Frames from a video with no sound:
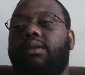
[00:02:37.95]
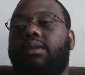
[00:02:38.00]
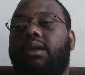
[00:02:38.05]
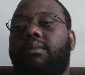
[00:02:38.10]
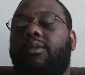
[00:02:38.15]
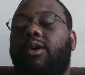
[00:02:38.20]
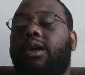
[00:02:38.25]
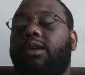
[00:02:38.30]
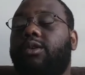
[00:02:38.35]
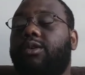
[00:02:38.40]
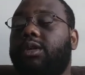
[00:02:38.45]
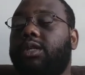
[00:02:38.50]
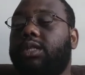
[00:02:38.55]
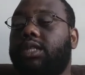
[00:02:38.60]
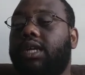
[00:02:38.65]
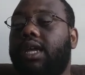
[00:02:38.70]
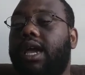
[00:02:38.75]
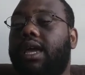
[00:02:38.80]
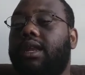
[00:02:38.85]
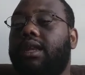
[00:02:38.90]
they brought
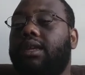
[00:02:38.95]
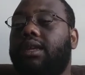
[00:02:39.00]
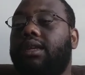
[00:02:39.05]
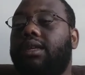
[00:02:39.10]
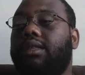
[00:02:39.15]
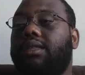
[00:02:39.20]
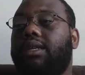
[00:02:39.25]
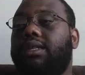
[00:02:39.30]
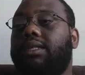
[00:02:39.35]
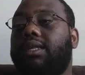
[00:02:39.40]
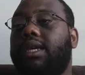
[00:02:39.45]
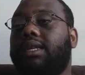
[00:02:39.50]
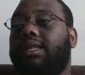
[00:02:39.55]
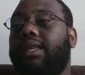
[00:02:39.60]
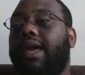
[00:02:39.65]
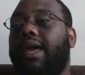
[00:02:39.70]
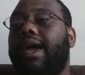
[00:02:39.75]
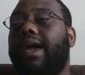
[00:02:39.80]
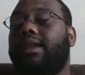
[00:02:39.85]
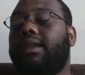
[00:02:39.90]
christianity and things like
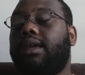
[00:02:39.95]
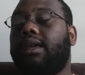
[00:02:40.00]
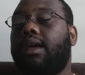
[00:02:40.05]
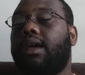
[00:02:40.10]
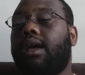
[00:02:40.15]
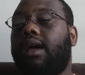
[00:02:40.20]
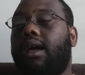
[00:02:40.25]
that